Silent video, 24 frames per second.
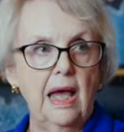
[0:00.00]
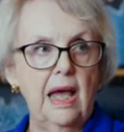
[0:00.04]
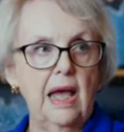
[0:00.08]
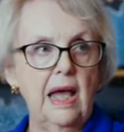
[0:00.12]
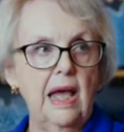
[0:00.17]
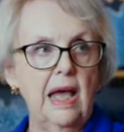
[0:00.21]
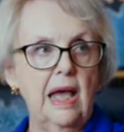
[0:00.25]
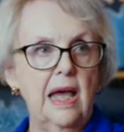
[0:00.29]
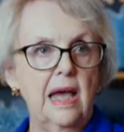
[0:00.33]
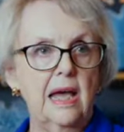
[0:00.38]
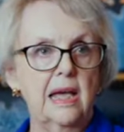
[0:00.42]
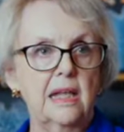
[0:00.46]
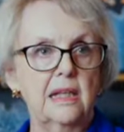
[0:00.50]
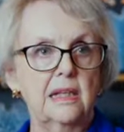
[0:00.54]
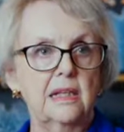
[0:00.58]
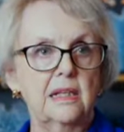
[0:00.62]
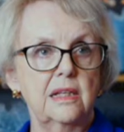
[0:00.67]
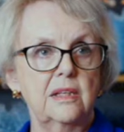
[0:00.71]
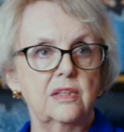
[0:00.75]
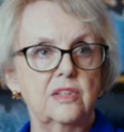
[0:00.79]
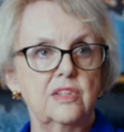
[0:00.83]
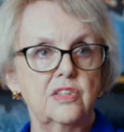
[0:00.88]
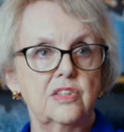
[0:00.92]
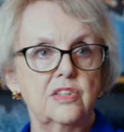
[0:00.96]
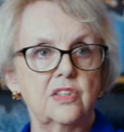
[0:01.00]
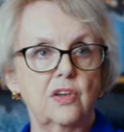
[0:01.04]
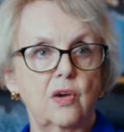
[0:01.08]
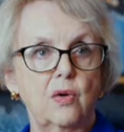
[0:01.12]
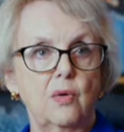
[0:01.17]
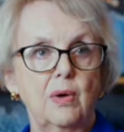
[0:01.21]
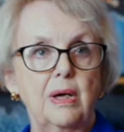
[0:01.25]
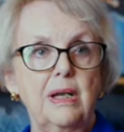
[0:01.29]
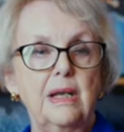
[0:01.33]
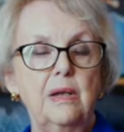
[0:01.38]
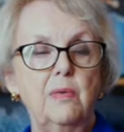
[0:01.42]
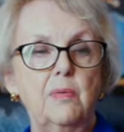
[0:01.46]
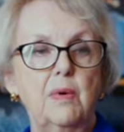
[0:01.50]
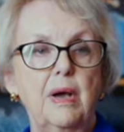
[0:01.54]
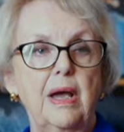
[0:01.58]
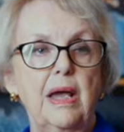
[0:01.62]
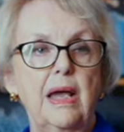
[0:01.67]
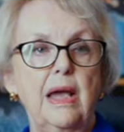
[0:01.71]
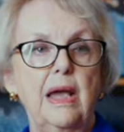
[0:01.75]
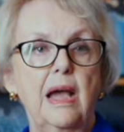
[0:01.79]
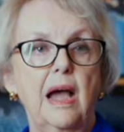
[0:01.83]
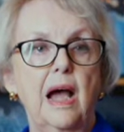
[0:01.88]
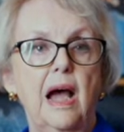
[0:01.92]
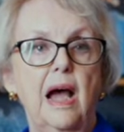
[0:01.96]
And so
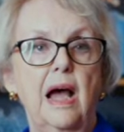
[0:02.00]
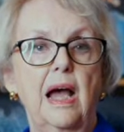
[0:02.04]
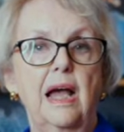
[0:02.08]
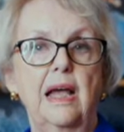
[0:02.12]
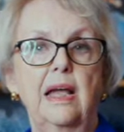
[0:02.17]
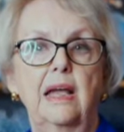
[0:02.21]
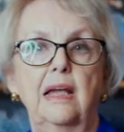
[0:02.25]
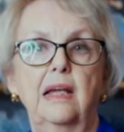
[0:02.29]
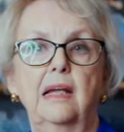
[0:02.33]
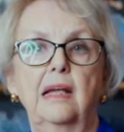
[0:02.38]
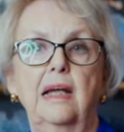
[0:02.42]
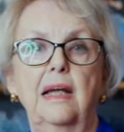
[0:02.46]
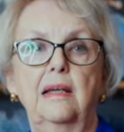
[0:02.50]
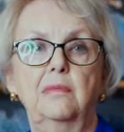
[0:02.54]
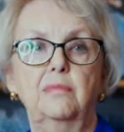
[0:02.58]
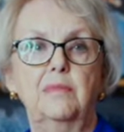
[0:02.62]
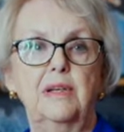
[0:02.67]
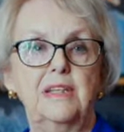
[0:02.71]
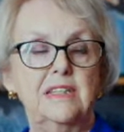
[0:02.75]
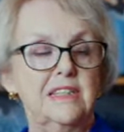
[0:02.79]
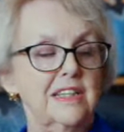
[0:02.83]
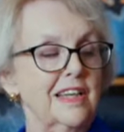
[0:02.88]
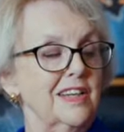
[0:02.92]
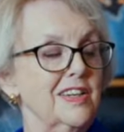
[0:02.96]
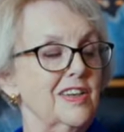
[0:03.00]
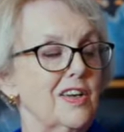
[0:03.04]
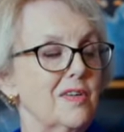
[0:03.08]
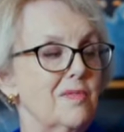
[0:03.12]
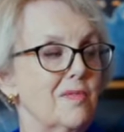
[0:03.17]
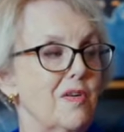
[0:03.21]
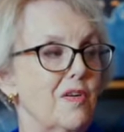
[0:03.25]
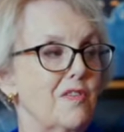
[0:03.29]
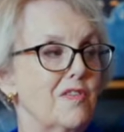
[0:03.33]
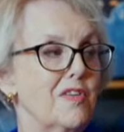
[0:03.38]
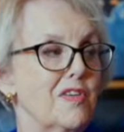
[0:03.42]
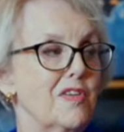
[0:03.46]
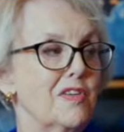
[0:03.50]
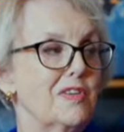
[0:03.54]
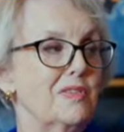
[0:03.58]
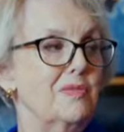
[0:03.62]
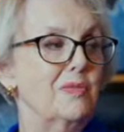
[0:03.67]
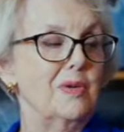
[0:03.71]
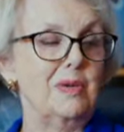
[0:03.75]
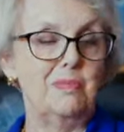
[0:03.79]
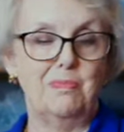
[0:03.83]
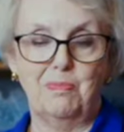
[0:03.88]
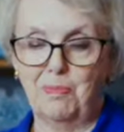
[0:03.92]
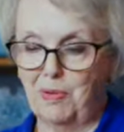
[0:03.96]
anyway, I had my son come over and
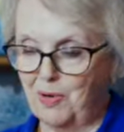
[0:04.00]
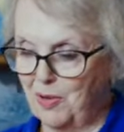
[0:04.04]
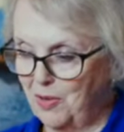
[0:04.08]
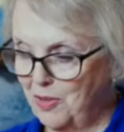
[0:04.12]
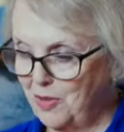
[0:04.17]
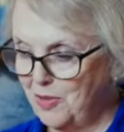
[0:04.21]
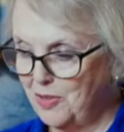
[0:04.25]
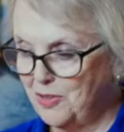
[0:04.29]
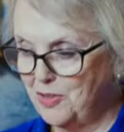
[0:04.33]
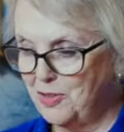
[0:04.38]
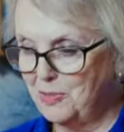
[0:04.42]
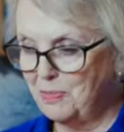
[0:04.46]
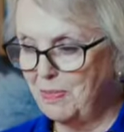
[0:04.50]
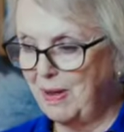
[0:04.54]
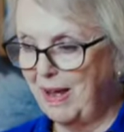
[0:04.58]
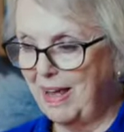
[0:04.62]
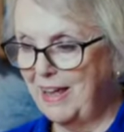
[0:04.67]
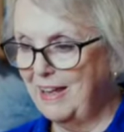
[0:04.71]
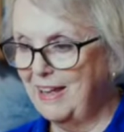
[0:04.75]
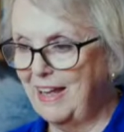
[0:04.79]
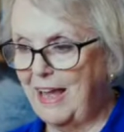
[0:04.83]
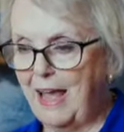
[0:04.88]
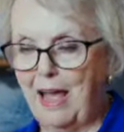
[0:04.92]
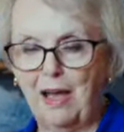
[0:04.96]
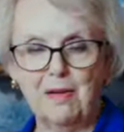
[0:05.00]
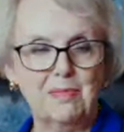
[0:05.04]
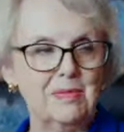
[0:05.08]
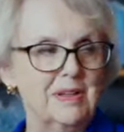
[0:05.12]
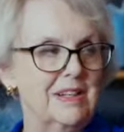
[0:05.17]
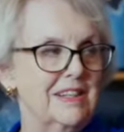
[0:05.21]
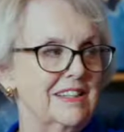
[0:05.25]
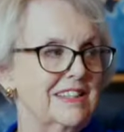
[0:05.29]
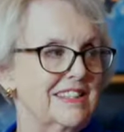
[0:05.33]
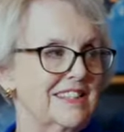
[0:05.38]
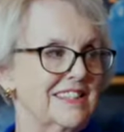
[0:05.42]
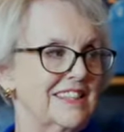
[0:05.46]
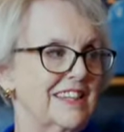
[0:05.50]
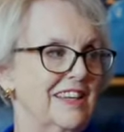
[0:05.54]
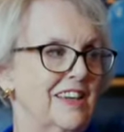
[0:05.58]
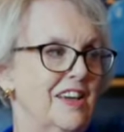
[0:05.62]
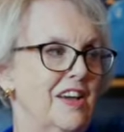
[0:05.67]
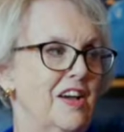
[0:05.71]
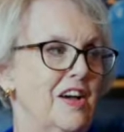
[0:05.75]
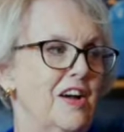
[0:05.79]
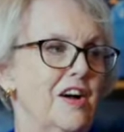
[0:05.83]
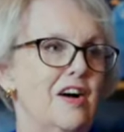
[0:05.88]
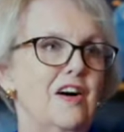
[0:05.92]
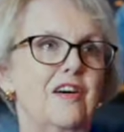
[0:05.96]
we purged my cabinets
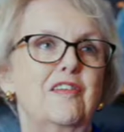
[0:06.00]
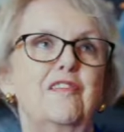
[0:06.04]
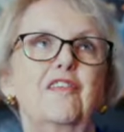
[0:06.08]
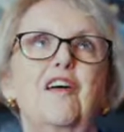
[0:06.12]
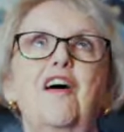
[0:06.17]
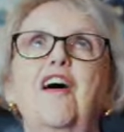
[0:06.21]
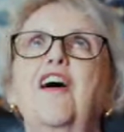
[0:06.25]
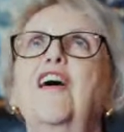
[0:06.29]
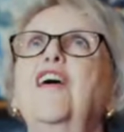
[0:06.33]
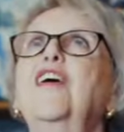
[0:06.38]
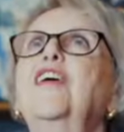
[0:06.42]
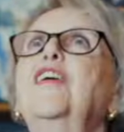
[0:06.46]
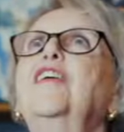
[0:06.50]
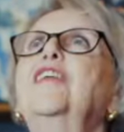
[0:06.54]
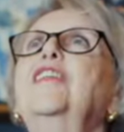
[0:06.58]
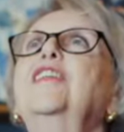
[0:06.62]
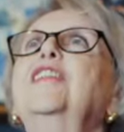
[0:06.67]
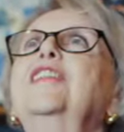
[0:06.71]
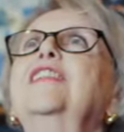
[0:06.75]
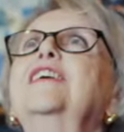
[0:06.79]
of all